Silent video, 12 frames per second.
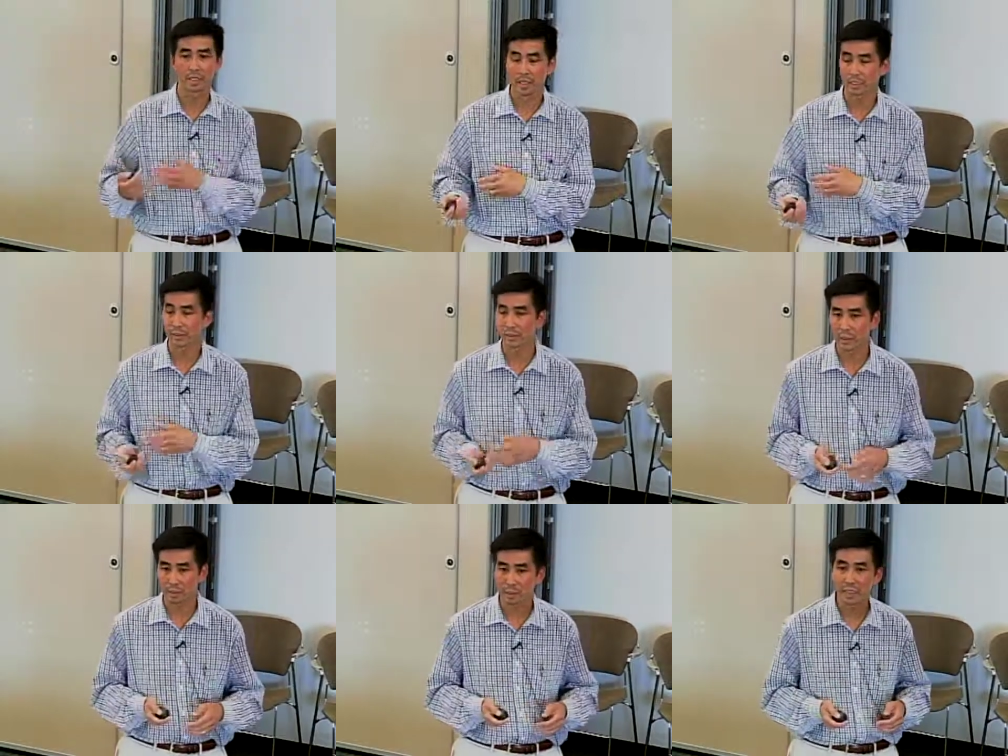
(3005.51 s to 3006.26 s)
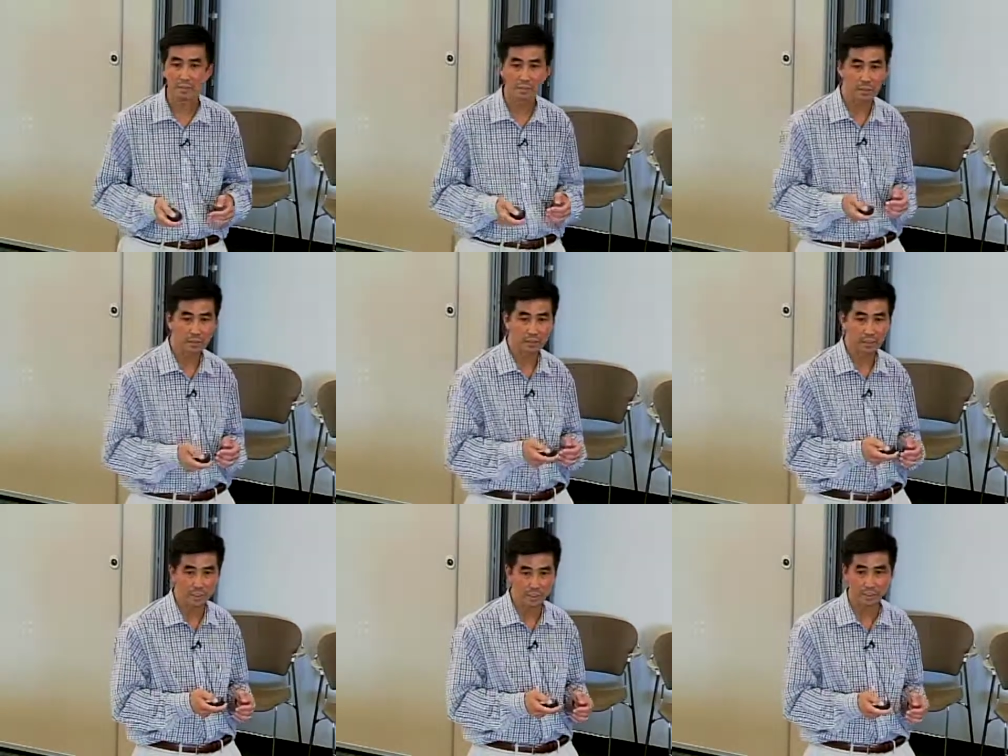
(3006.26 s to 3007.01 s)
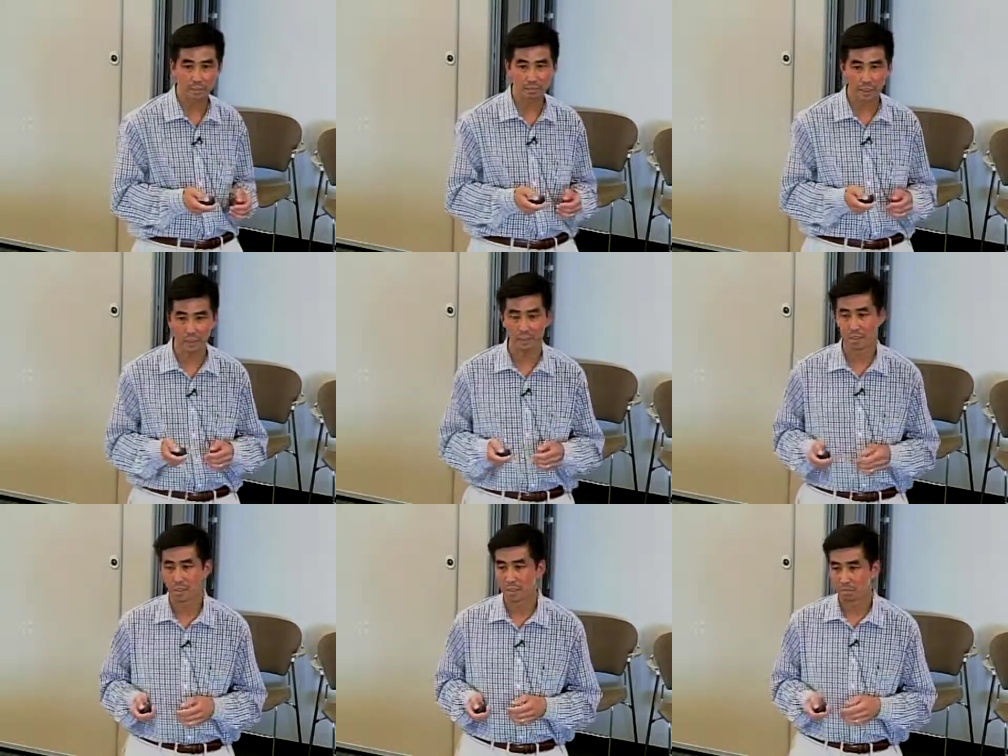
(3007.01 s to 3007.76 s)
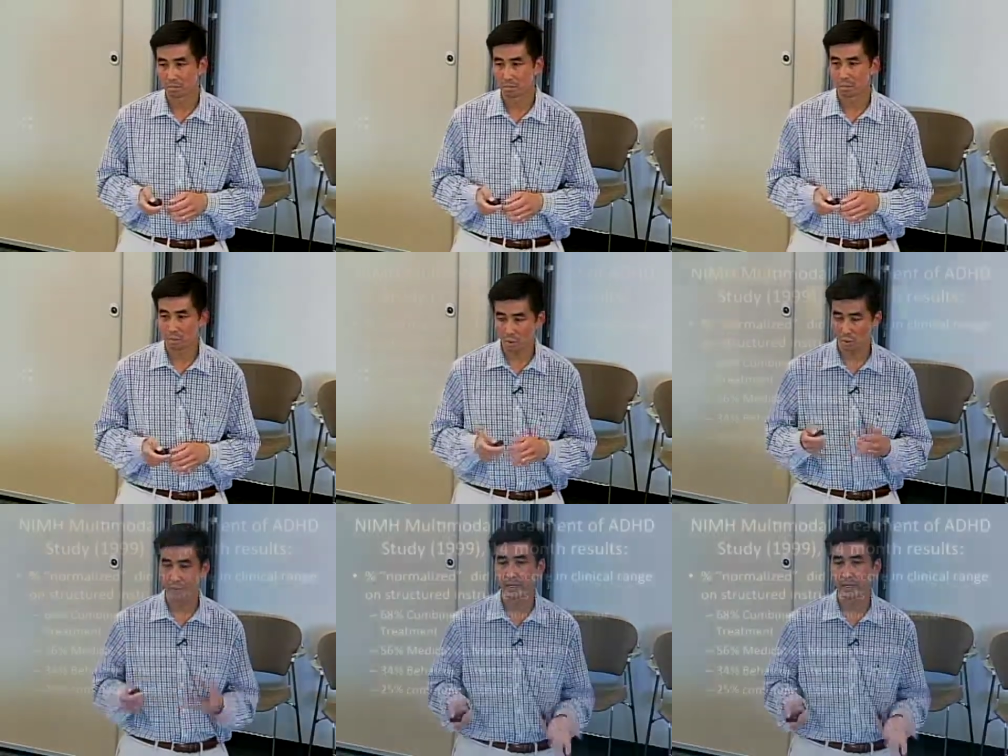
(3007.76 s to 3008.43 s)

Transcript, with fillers: not to try the behavioral intervention. But but most